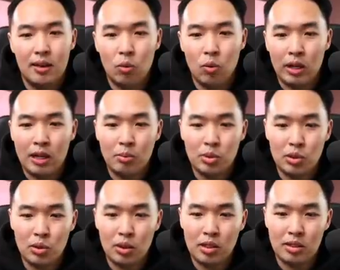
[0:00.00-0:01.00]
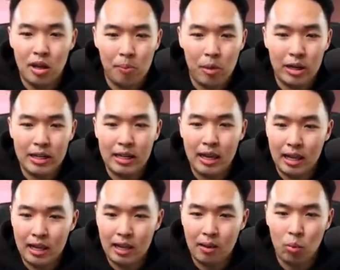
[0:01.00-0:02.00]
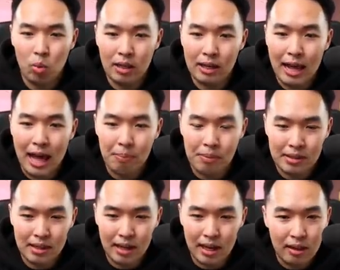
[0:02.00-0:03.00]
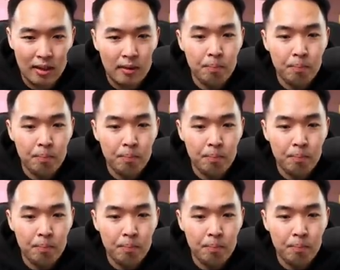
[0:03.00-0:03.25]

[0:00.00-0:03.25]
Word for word: when it comes to the stock market and um, what it happened today.